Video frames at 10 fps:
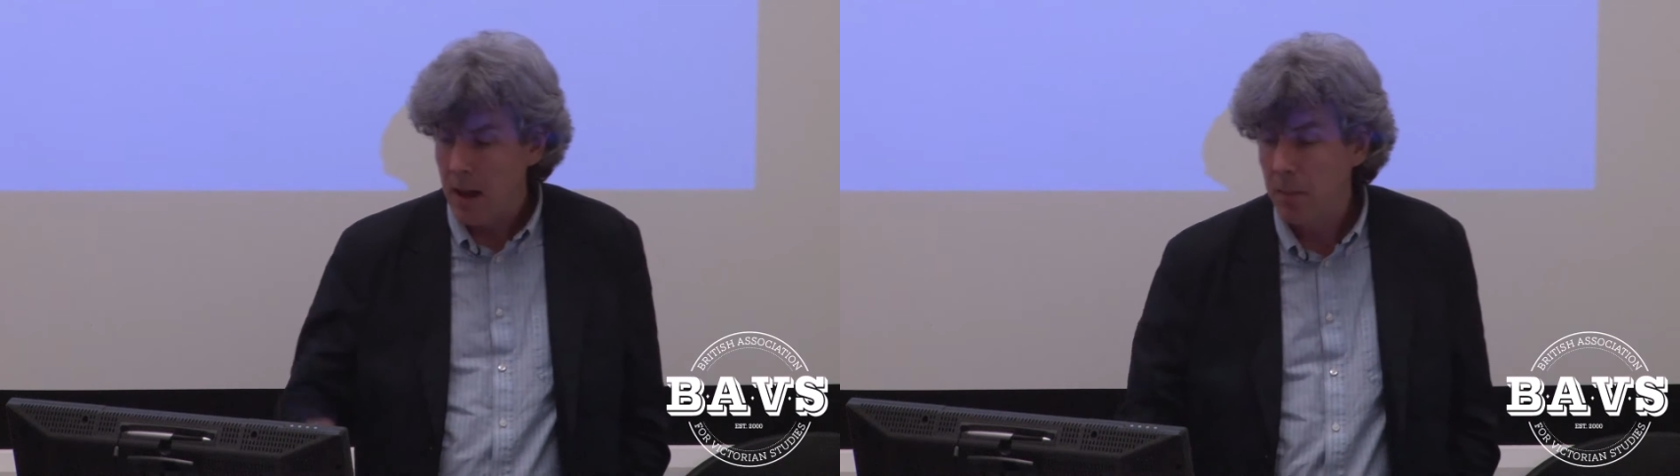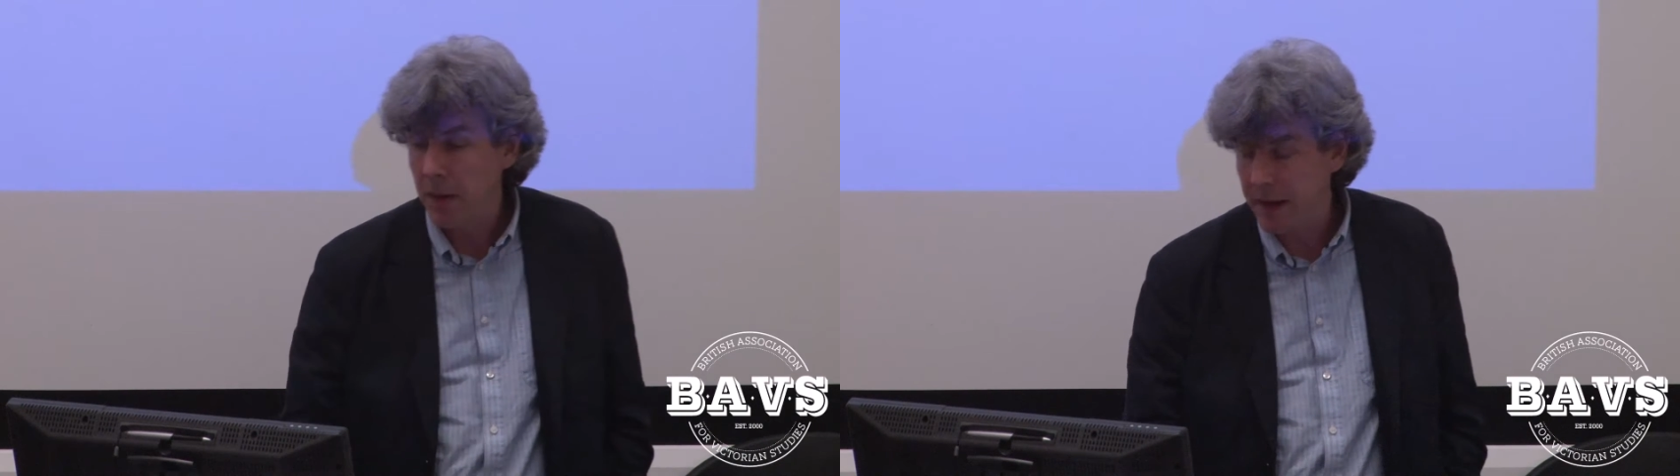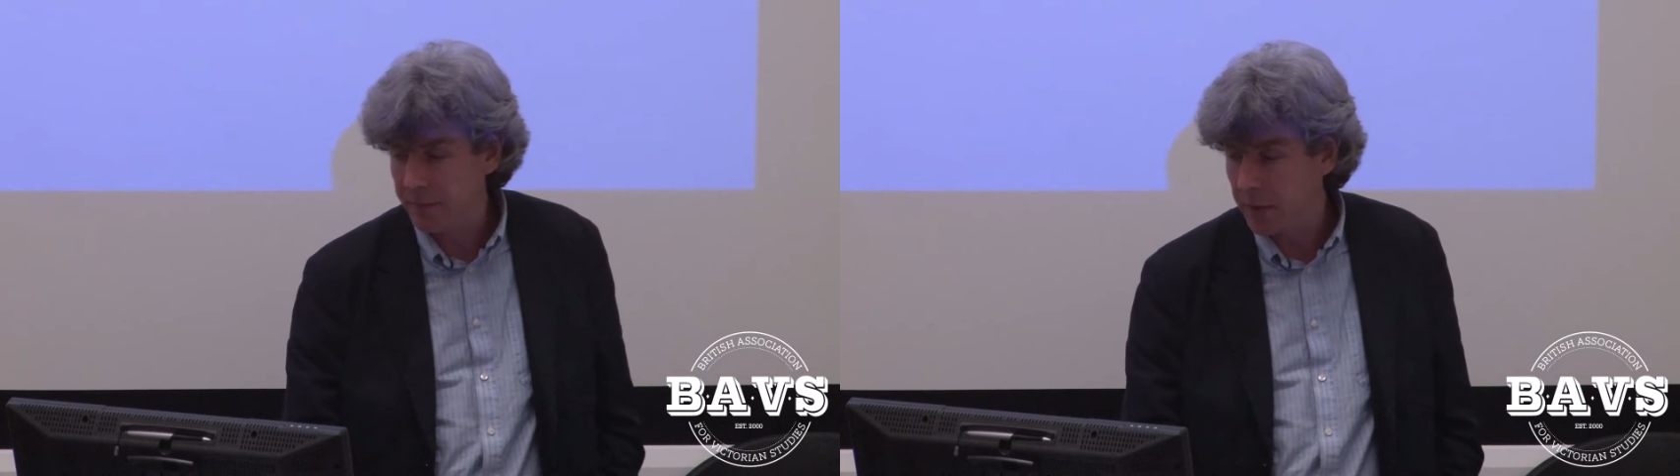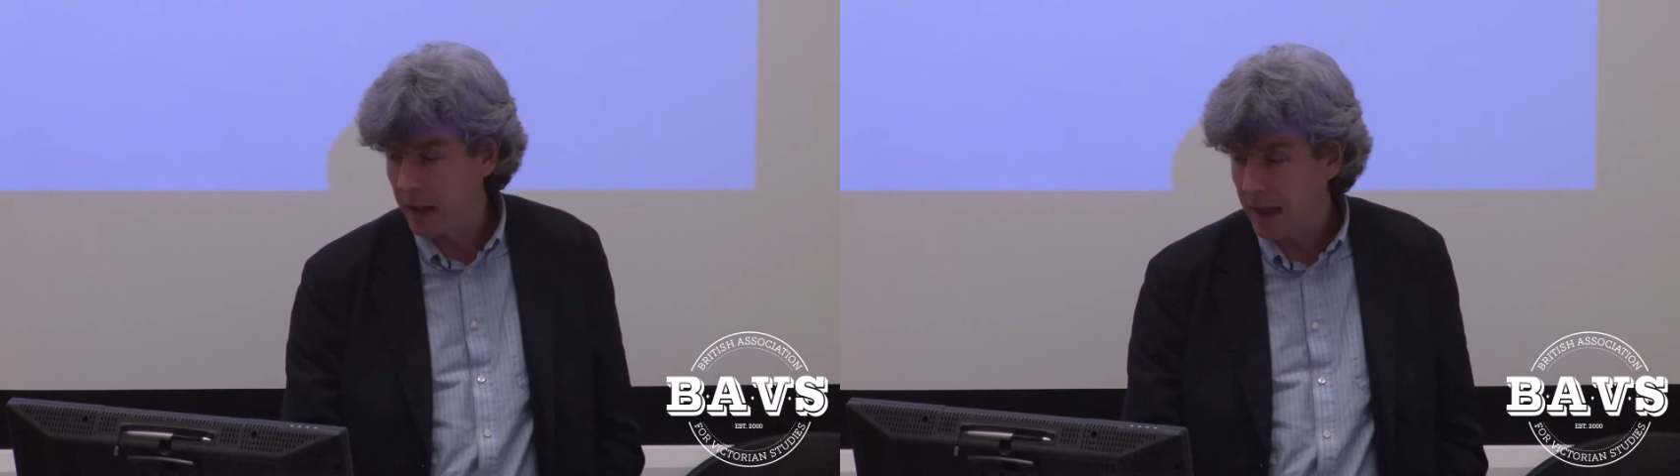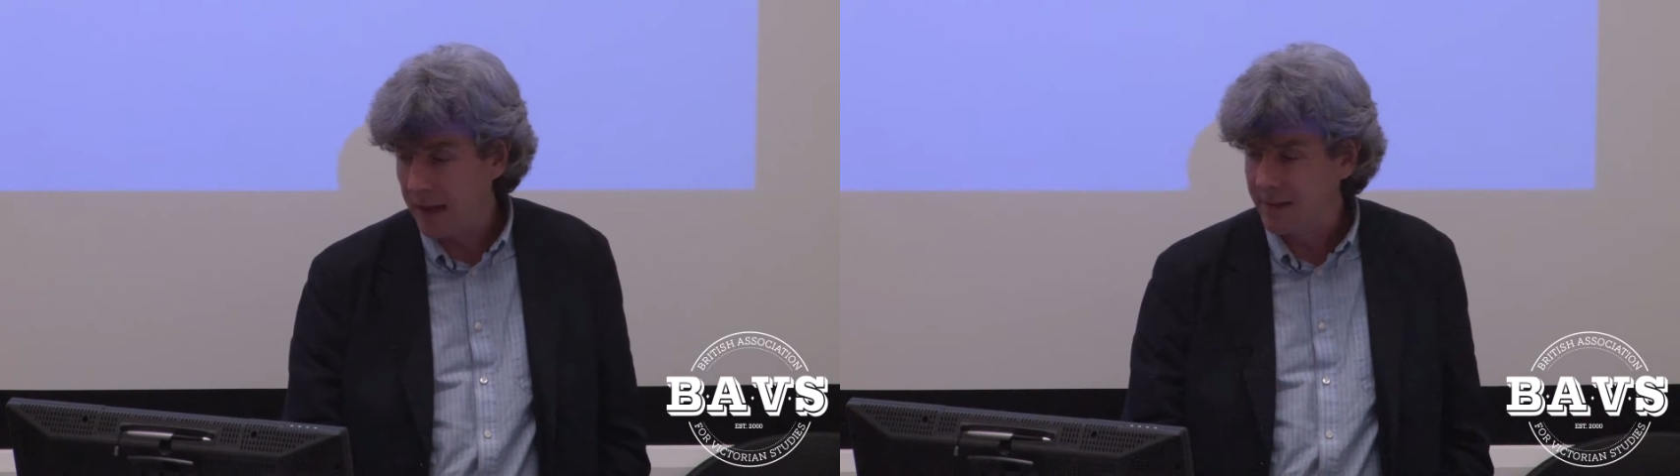But
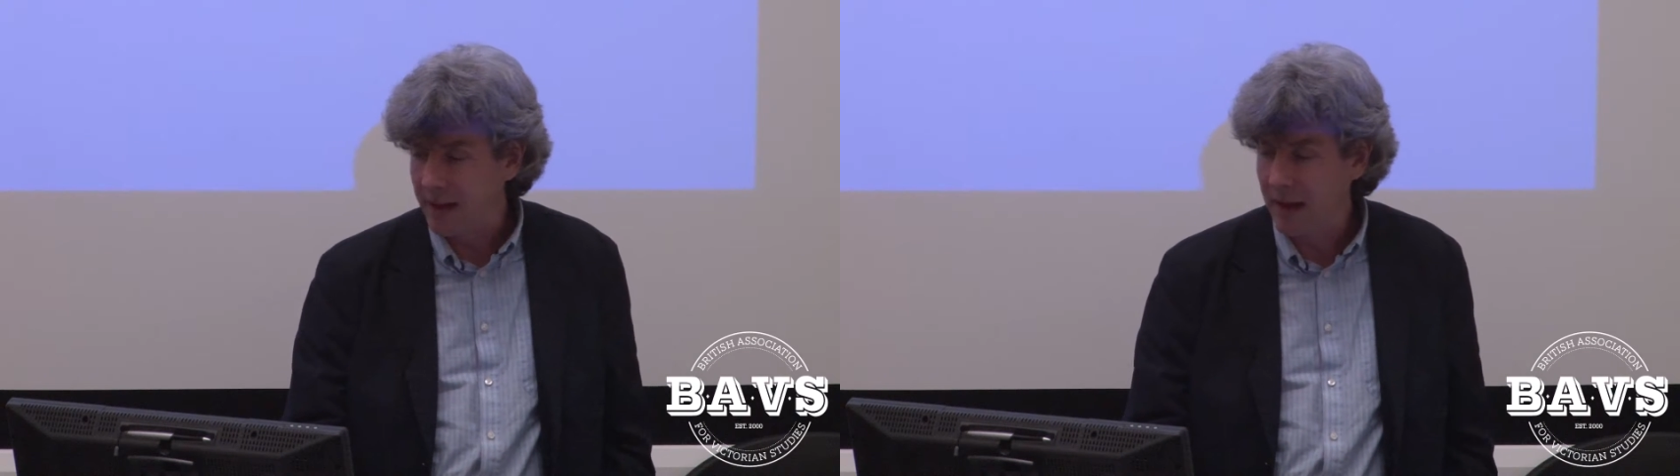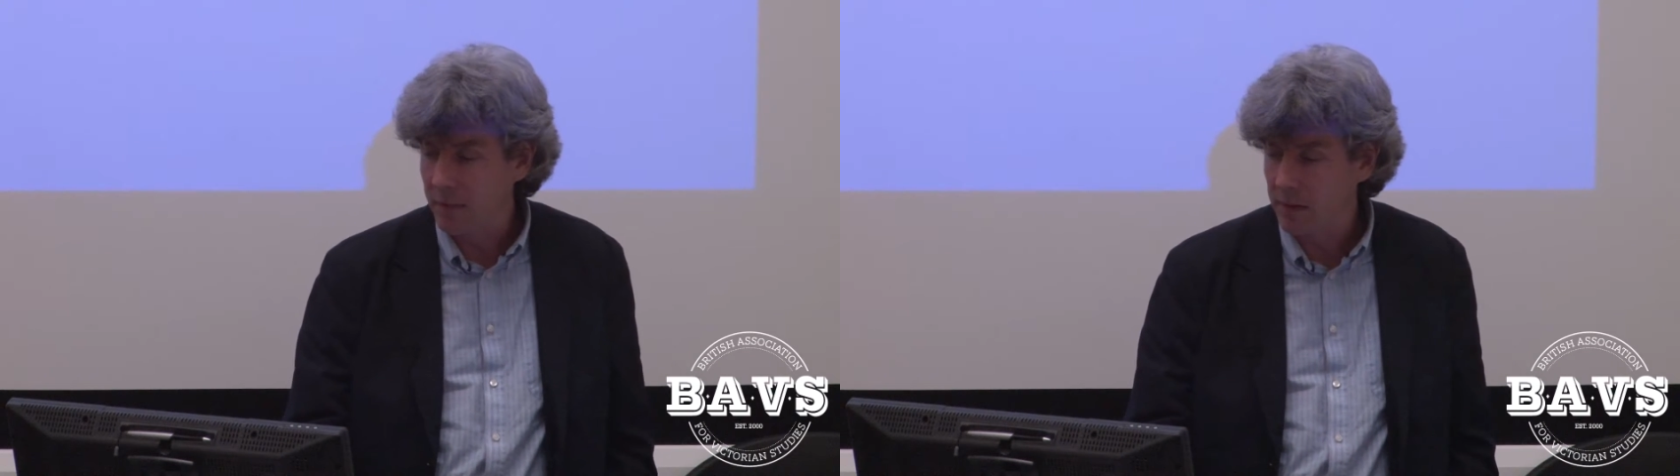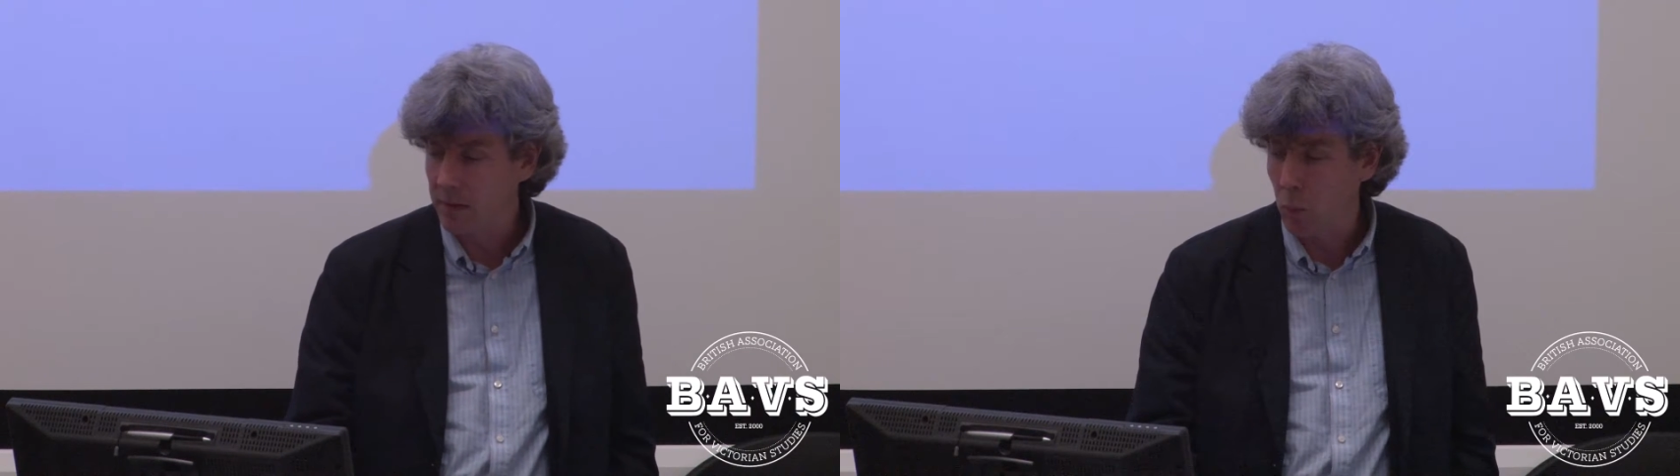nevertheless, it gives us a